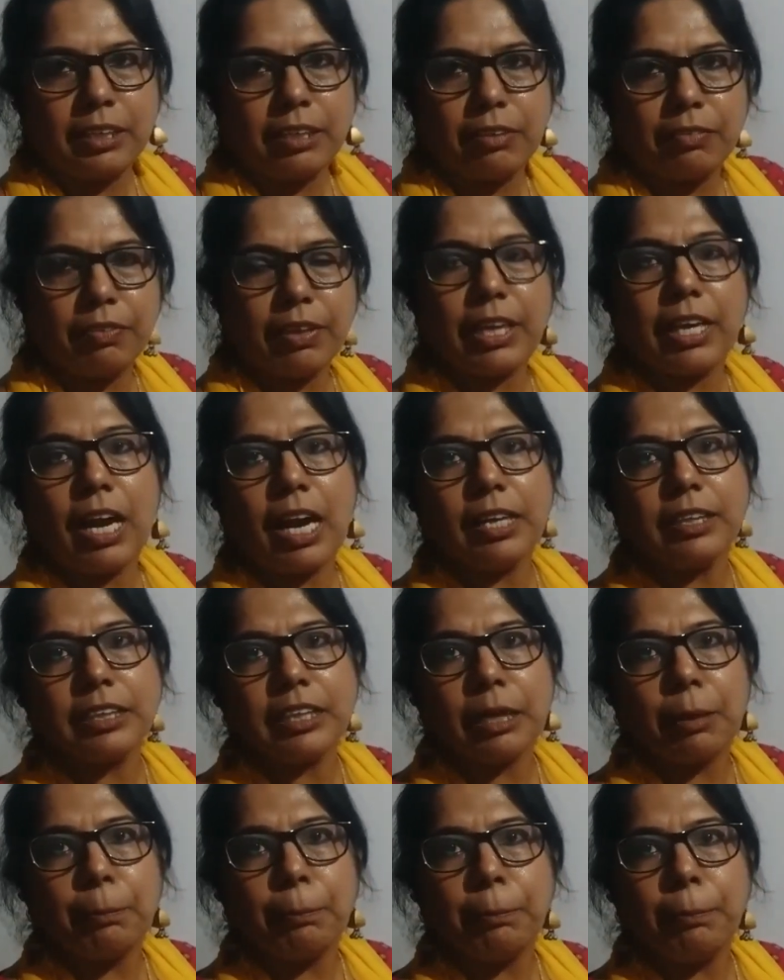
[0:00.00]

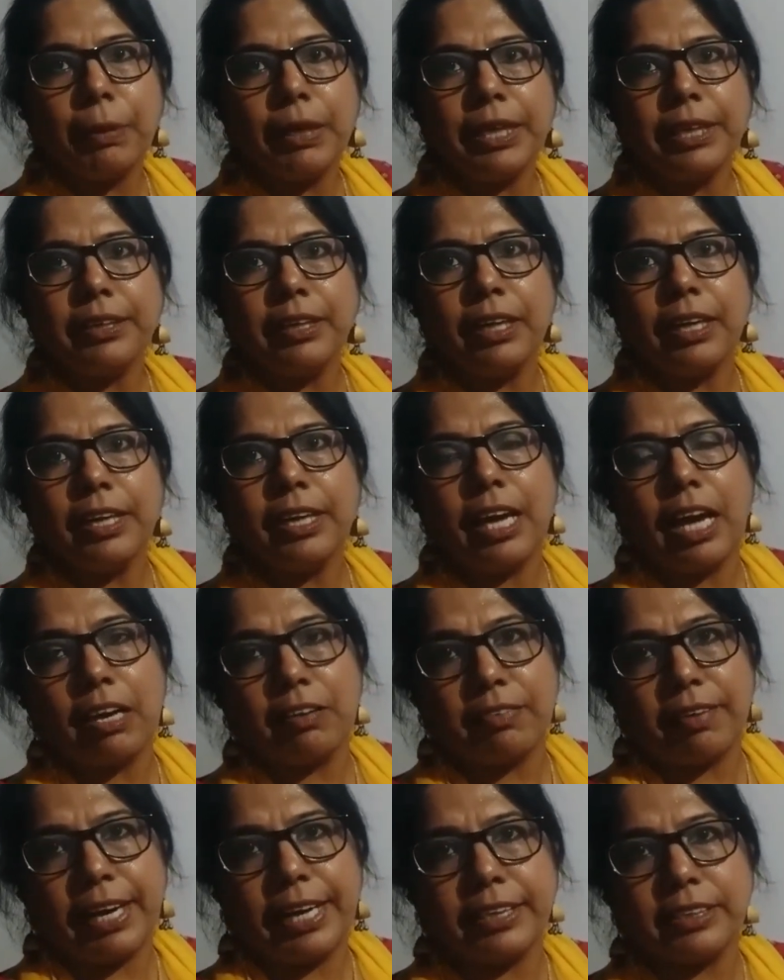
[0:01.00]

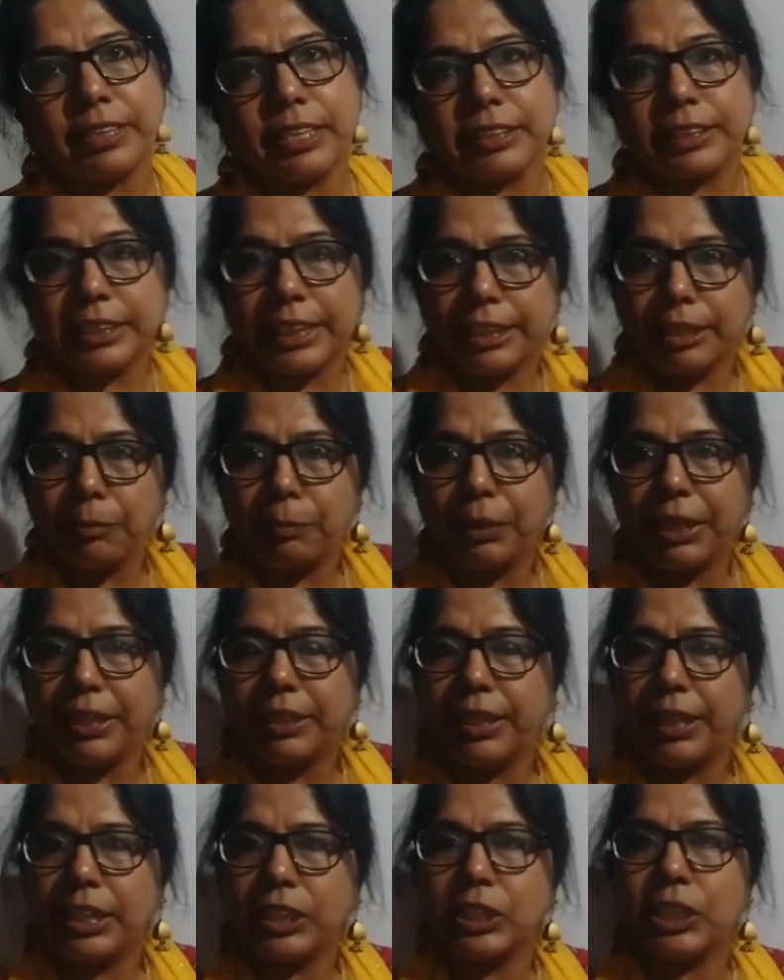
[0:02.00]
avoid the
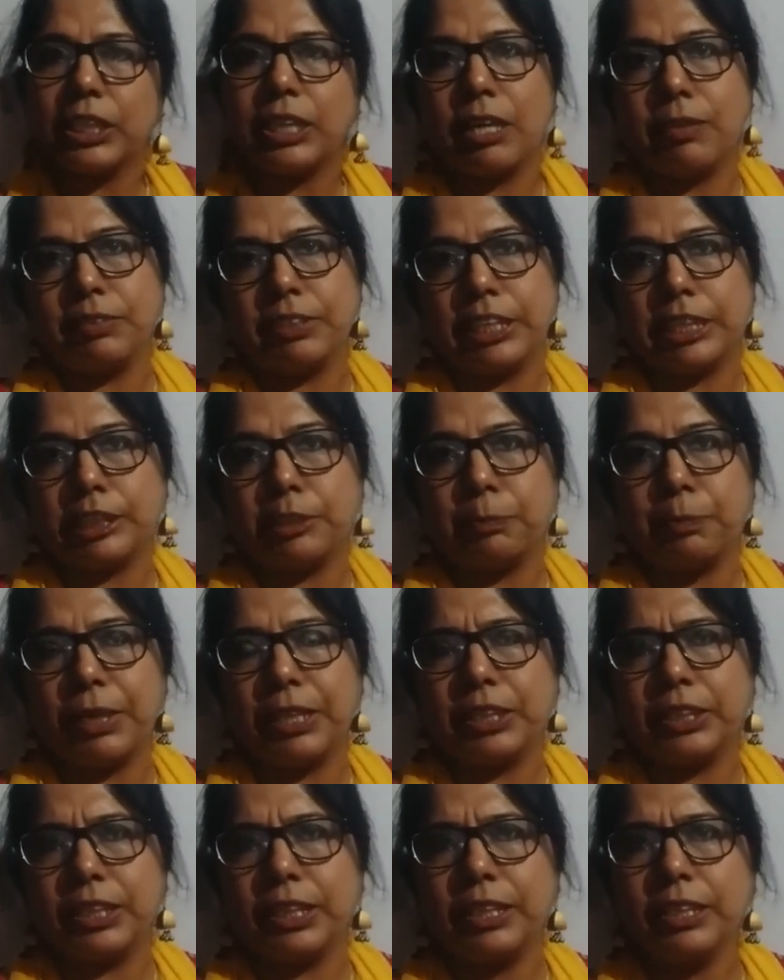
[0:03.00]
sedimentation of
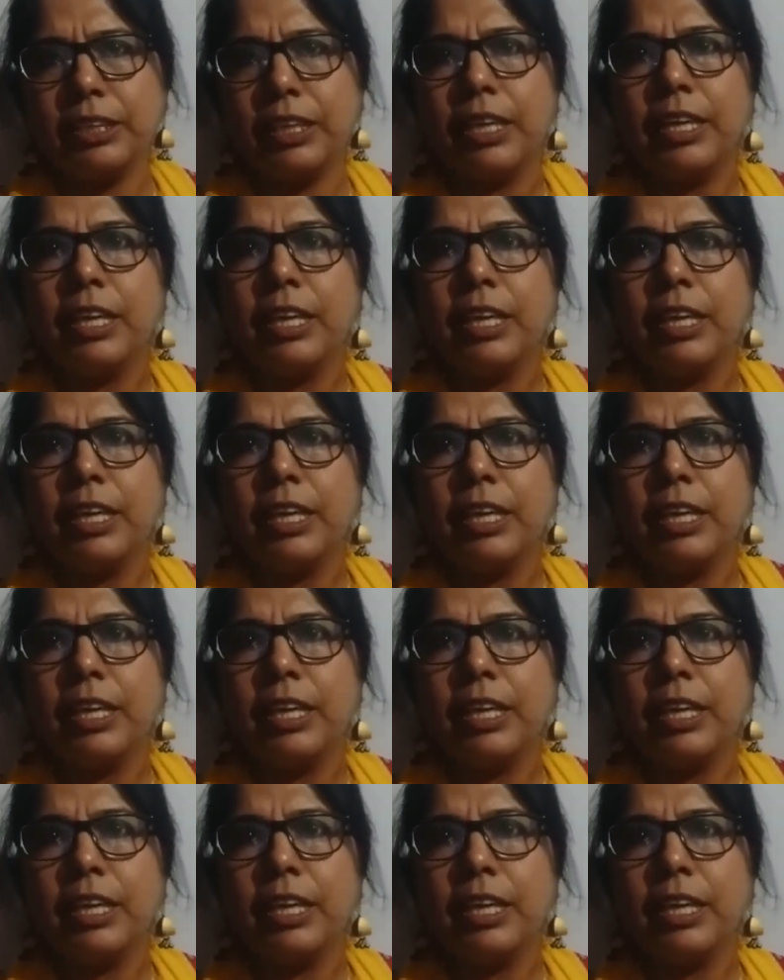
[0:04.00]
suspension